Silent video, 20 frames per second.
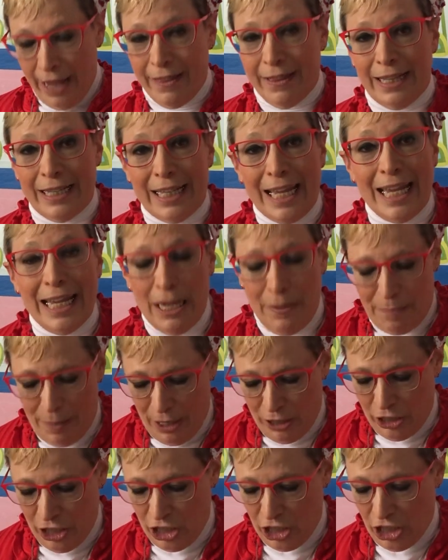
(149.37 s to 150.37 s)
The
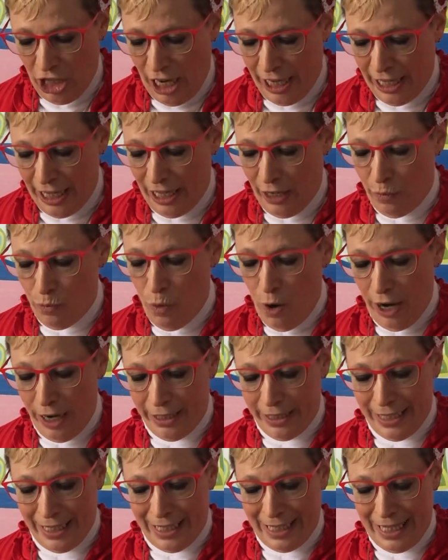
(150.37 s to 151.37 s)
ladybug decided it
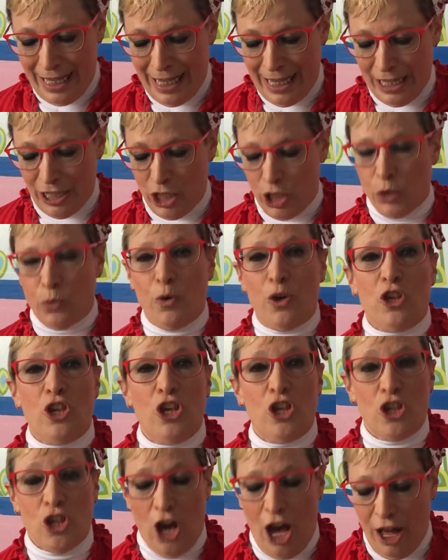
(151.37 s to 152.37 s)
wanted to see this
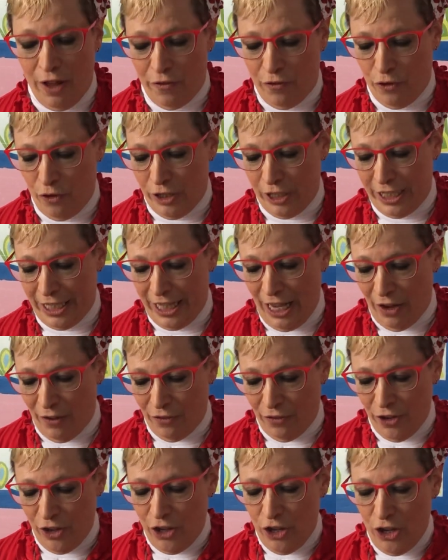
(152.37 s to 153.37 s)
squishy child for itself,
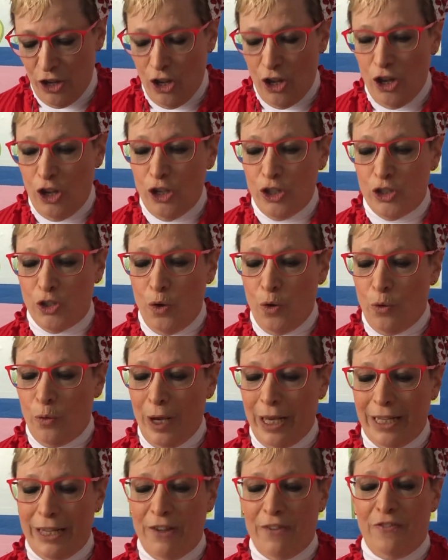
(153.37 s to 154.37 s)
so
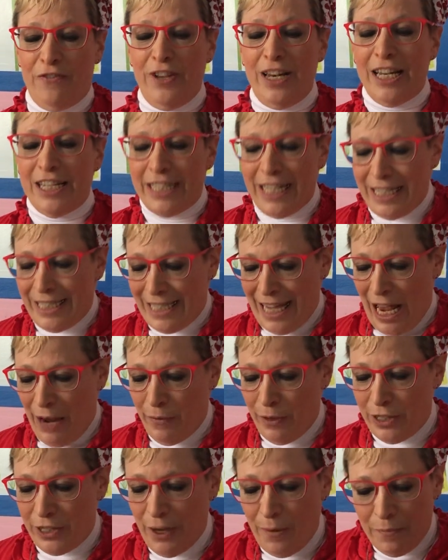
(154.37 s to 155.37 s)
quickly finished its
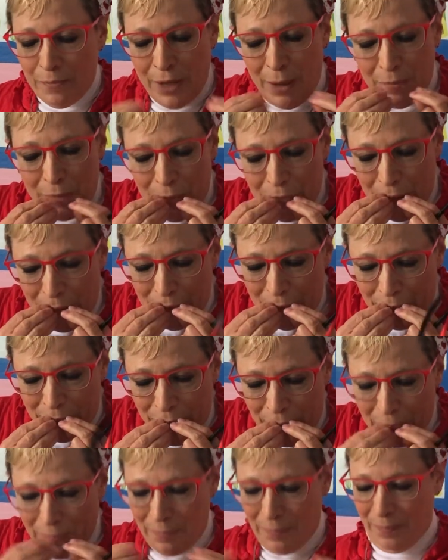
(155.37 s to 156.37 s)
sandwich, num num num num
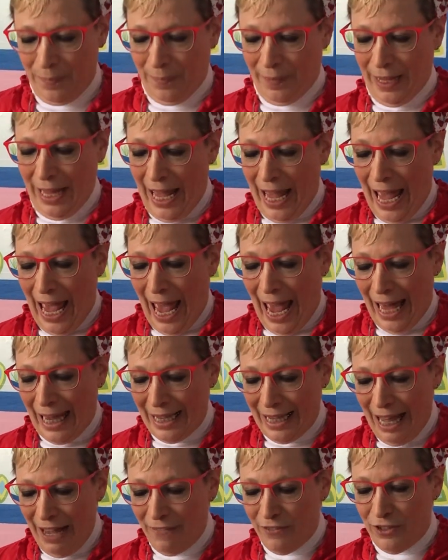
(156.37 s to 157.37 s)
num,
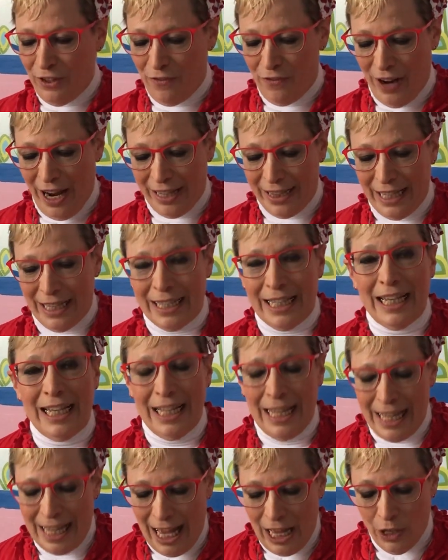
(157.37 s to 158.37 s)
and left to find the
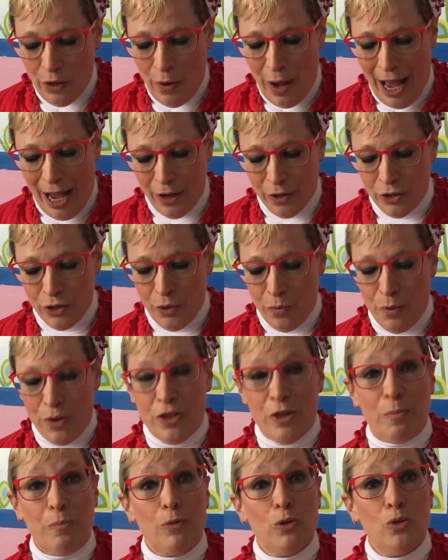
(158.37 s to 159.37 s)
little yellow house
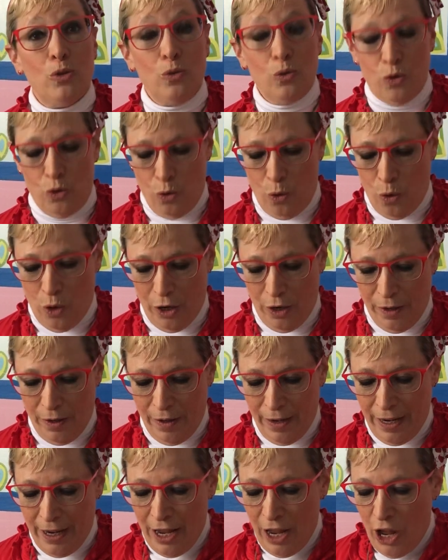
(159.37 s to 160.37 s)
with the blue door.
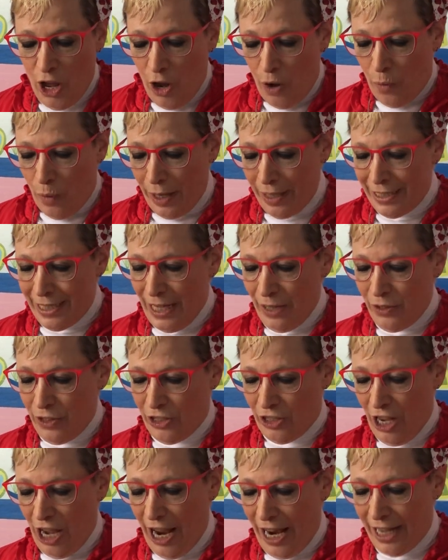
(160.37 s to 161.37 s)
Once
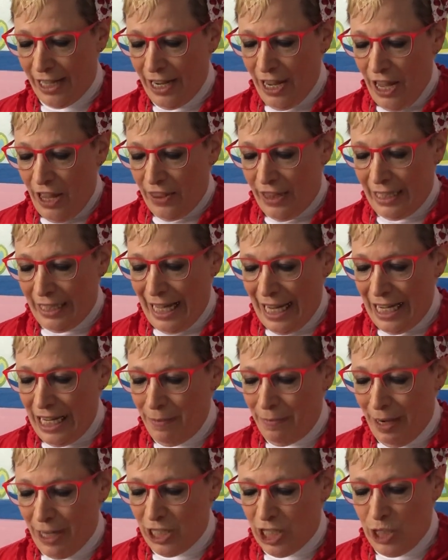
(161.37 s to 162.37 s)
outside, the
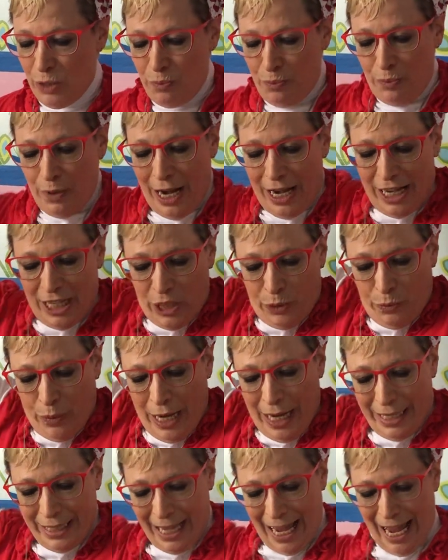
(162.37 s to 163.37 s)
ladybug spread its
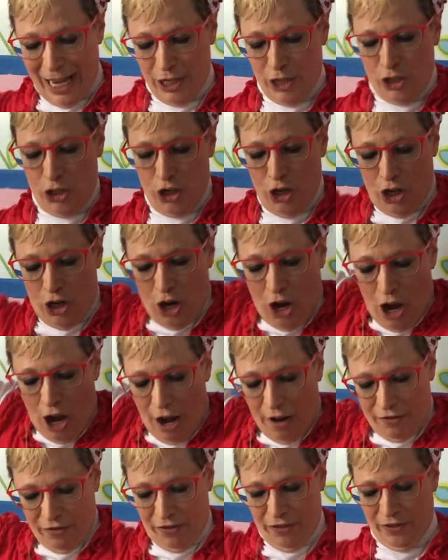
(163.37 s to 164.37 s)
wings and took
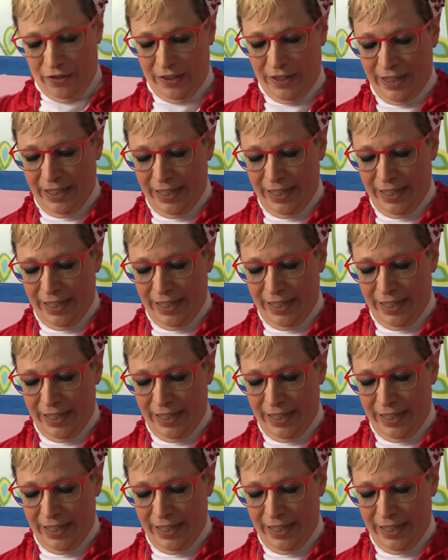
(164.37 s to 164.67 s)
off.